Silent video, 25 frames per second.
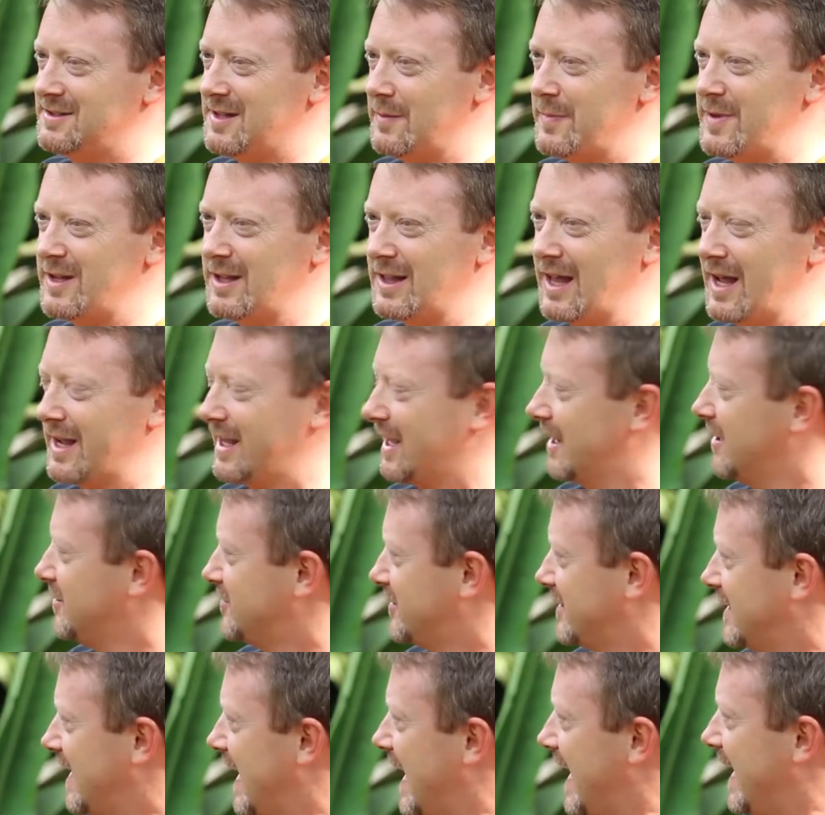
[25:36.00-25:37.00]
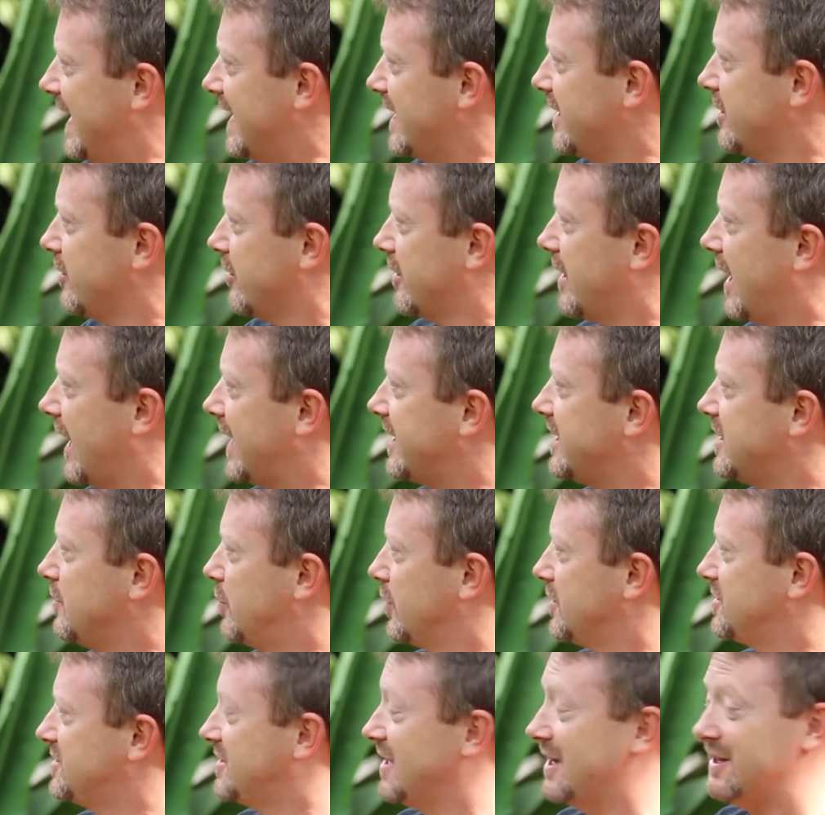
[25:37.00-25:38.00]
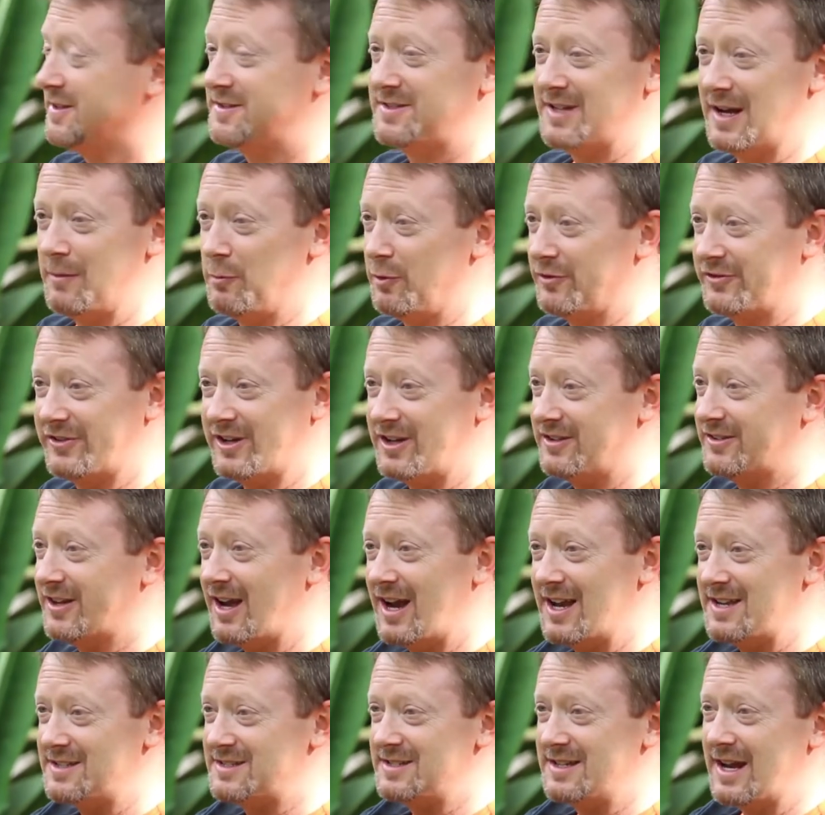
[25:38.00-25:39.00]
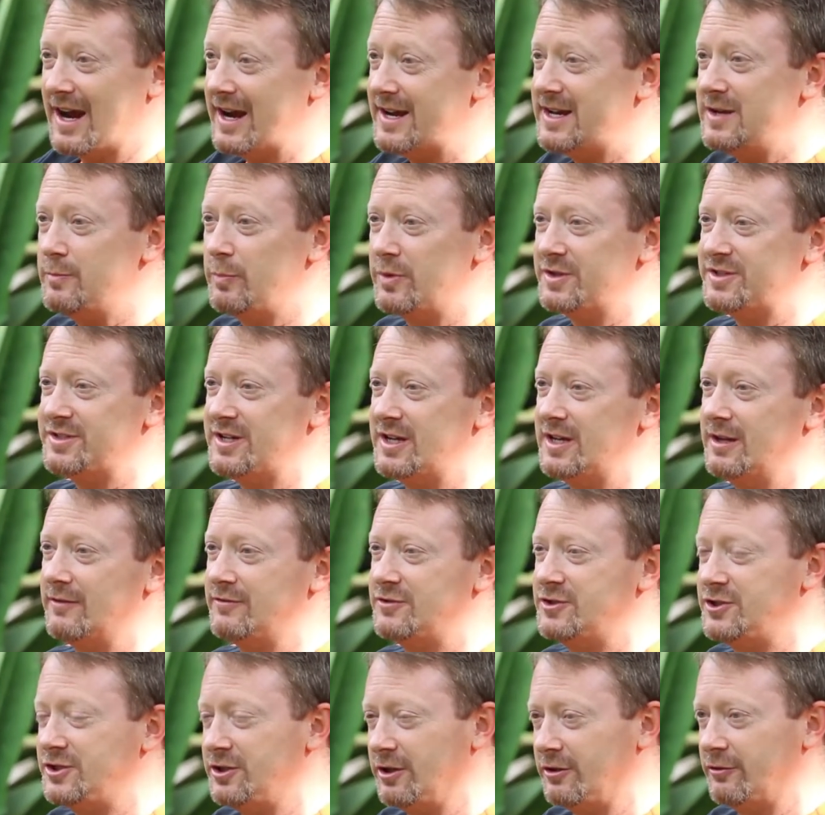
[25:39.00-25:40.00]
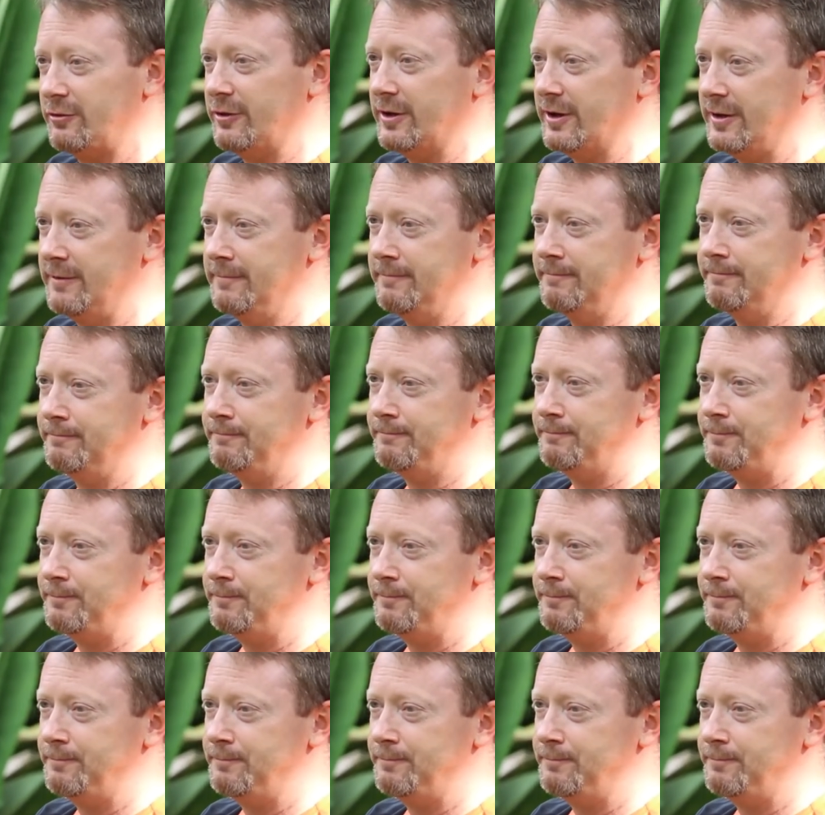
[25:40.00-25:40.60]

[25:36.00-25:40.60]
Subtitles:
something 80 or 90%, some will say as high as 90% of children